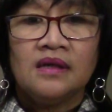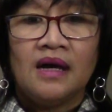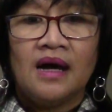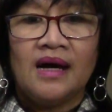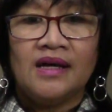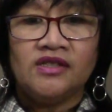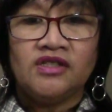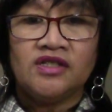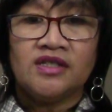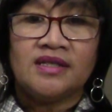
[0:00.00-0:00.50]

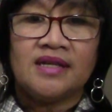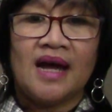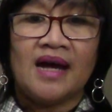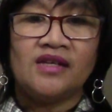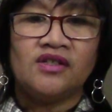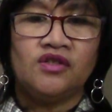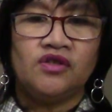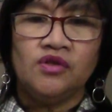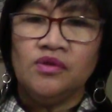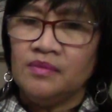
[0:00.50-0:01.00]
I just
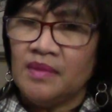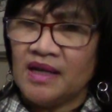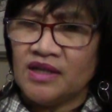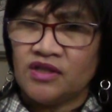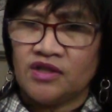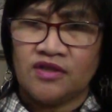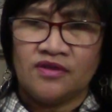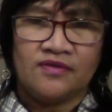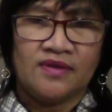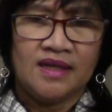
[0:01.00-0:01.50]
had too
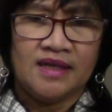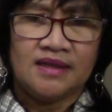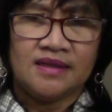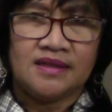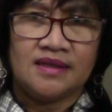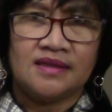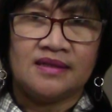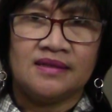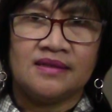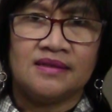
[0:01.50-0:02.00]
much of
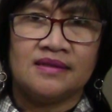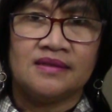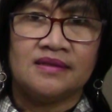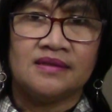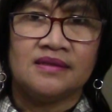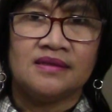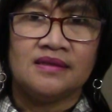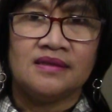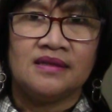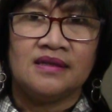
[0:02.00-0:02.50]
it.
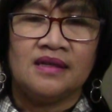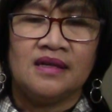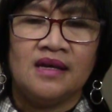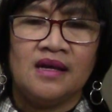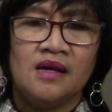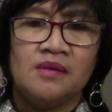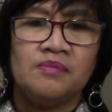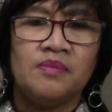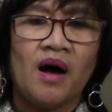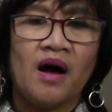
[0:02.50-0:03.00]

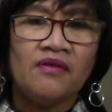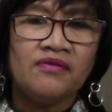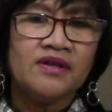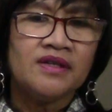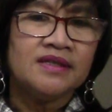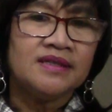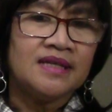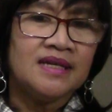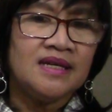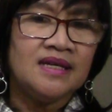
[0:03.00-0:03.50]

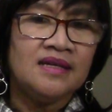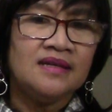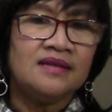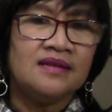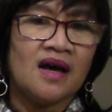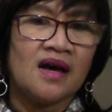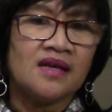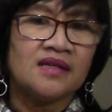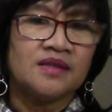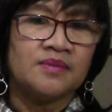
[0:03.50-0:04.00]
Poverty
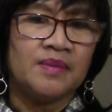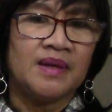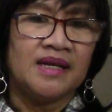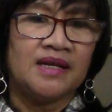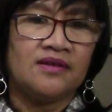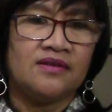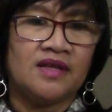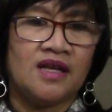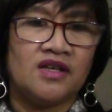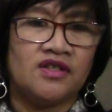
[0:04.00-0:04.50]
does
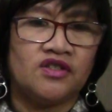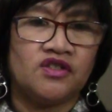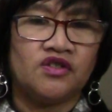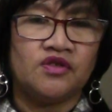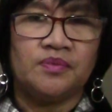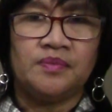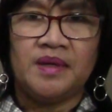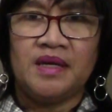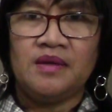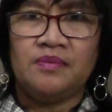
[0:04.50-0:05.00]
many things
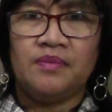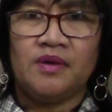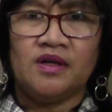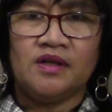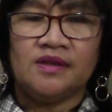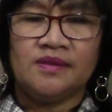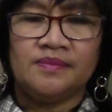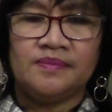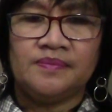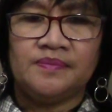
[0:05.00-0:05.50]
to
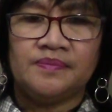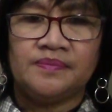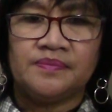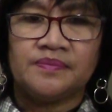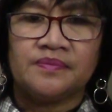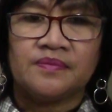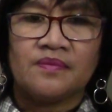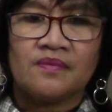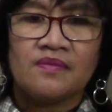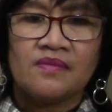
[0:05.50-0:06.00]
people.
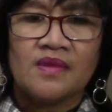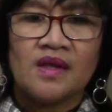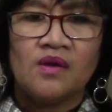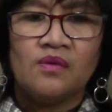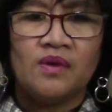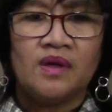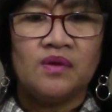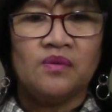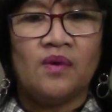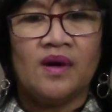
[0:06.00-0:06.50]

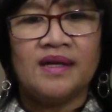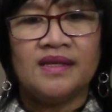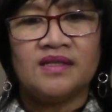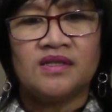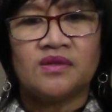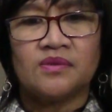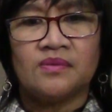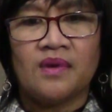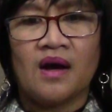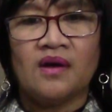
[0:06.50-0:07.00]
When one is
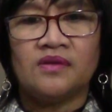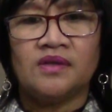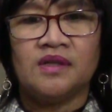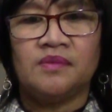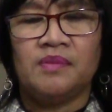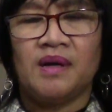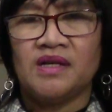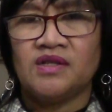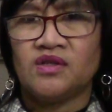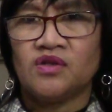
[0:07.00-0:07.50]

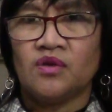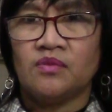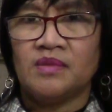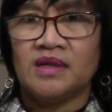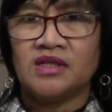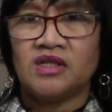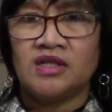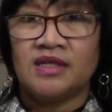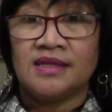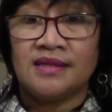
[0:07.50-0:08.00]
surrounded by so
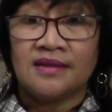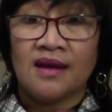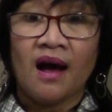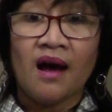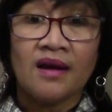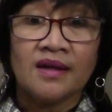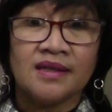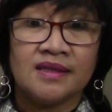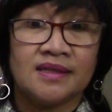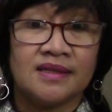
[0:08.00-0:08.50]
much
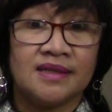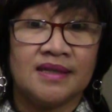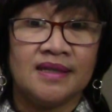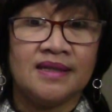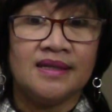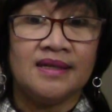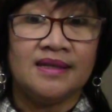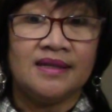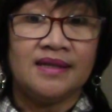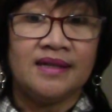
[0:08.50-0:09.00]

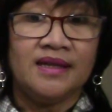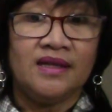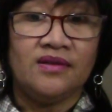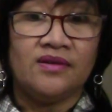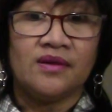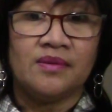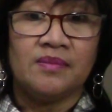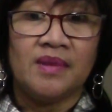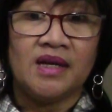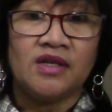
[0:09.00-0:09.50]
dishonesty, it
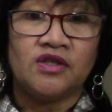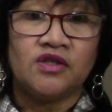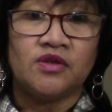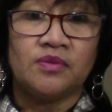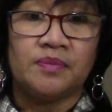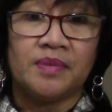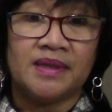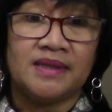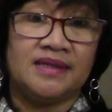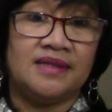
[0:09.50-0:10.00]
either makes you
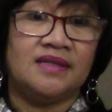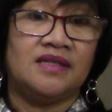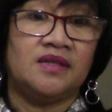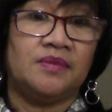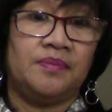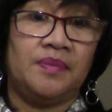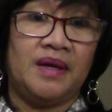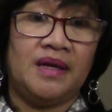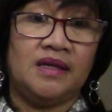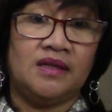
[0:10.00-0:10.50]

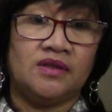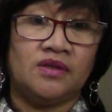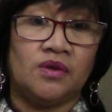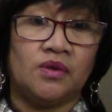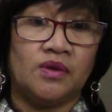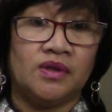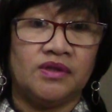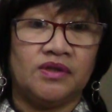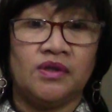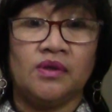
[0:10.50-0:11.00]
participate
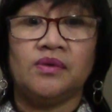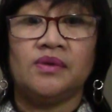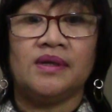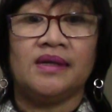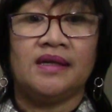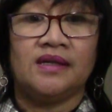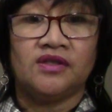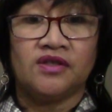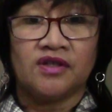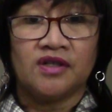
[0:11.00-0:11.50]
or
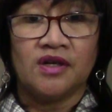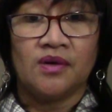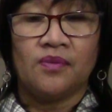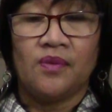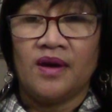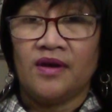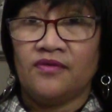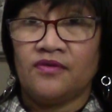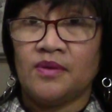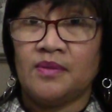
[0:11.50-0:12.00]
totally turn
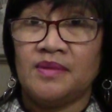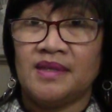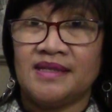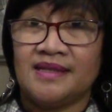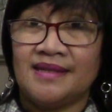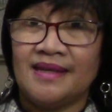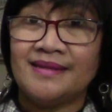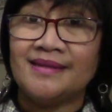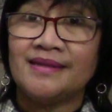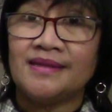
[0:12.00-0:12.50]
away from the
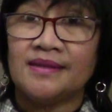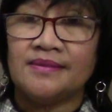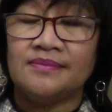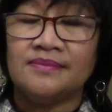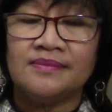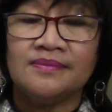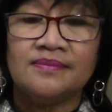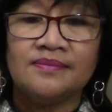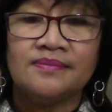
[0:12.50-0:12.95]
system.